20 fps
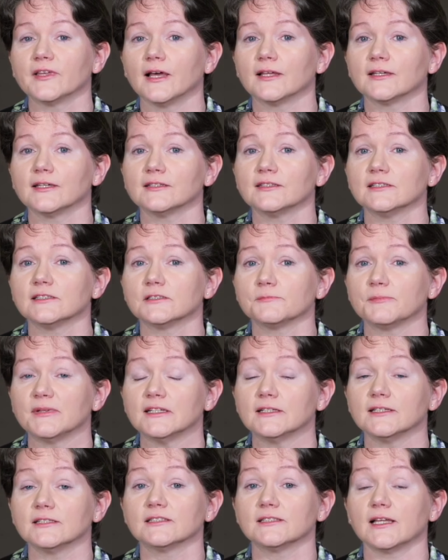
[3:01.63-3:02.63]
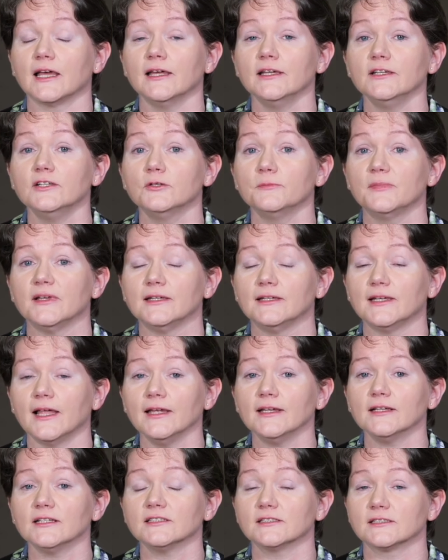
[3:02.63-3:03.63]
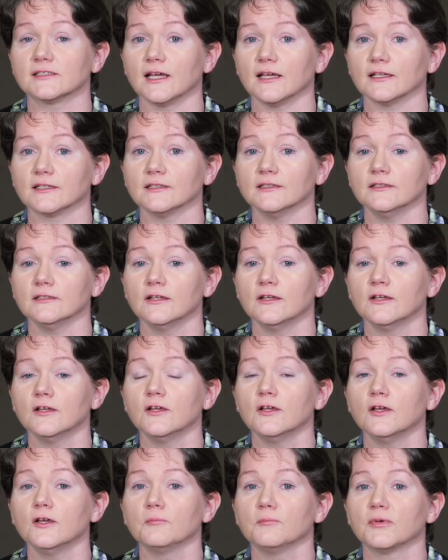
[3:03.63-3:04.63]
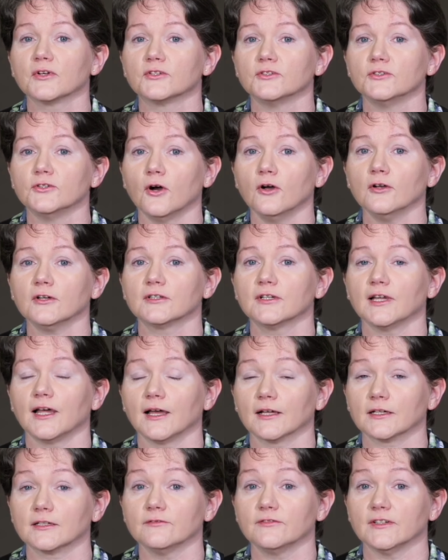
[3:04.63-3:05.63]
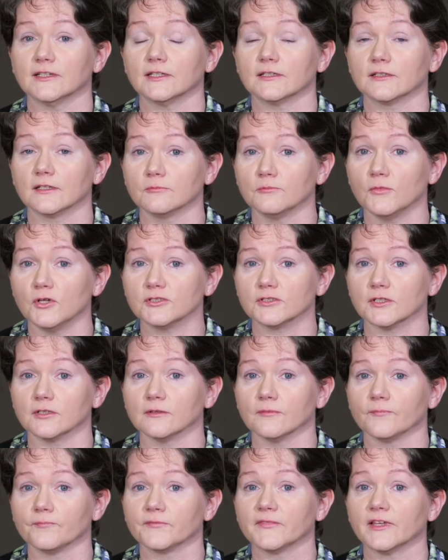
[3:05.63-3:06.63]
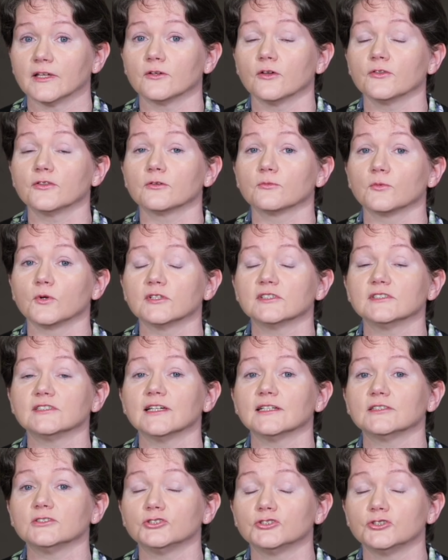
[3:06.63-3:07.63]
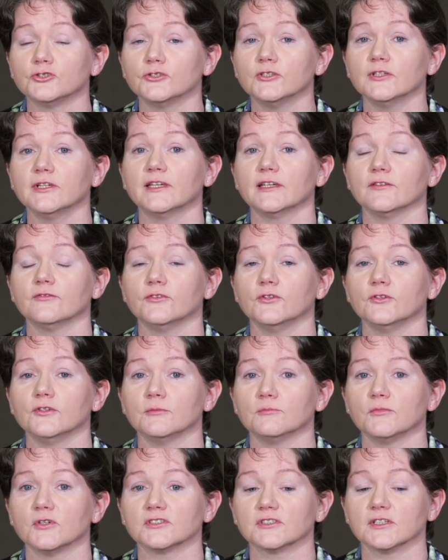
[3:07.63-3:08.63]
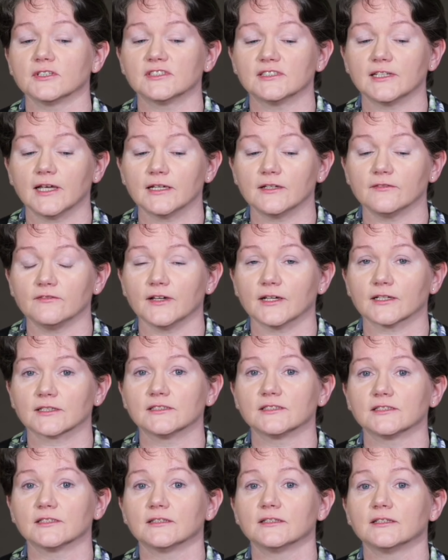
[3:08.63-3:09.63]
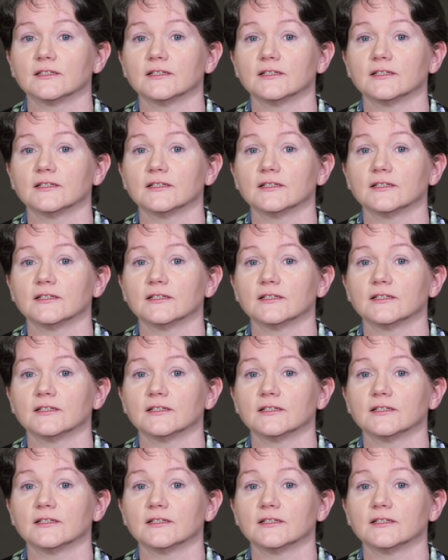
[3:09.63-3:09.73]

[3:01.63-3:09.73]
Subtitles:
and it has been designed to be like a statin but not activated in muscle. In other words, it shouldn't give you the muscle side effects.